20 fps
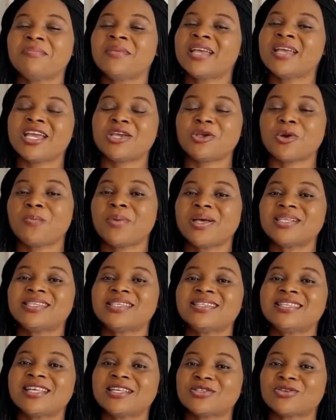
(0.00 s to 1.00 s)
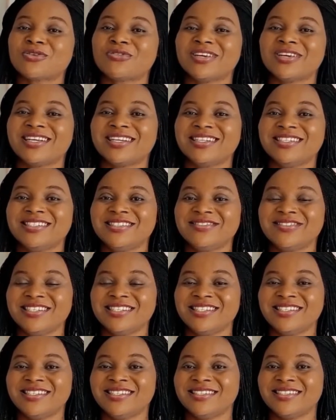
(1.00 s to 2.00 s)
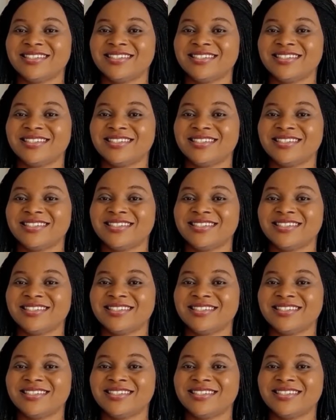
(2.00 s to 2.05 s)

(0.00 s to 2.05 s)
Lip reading: in your Pearson Test of English reading.